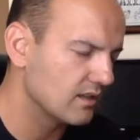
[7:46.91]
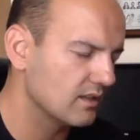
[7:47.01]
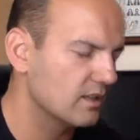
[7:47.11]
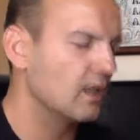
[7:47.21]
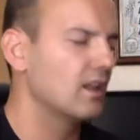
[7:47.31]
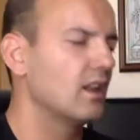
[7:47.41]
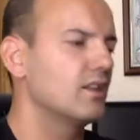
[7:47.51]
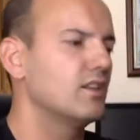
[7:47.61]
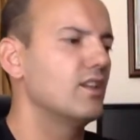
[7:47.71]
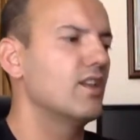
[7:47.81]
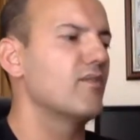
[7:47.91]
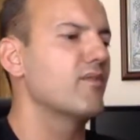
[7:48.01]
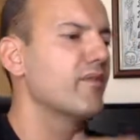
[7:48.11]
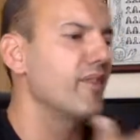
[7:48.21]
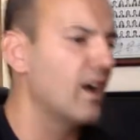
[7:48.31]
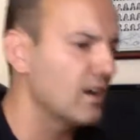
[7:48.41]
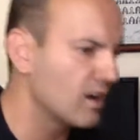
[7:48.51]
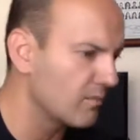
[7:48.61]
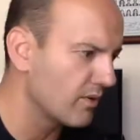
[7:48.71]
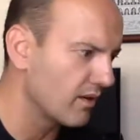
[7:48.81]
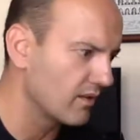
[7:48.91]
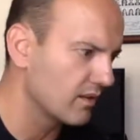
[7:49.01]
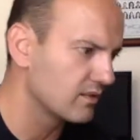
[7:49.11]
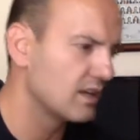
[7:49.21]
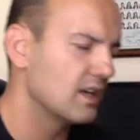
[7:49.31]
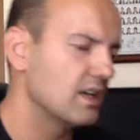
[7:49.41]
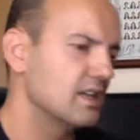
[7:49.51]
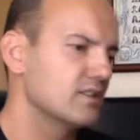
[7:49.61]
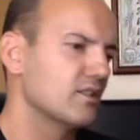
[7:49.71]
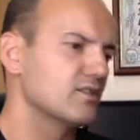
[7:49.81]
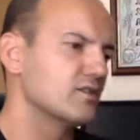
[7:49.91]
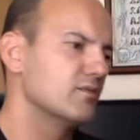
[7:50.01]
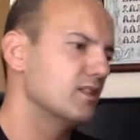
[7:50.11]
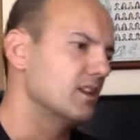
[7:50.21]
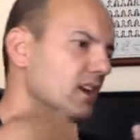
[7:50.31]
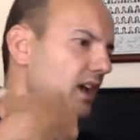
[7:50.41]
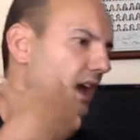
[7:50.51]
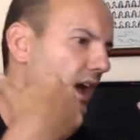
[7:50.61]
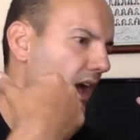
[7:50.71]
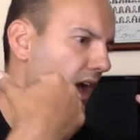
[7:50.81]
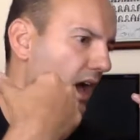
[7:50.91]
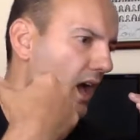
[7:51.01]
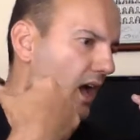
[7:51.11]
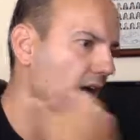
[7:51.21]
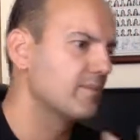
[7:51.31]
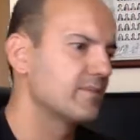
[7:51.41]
then the final product is going to be a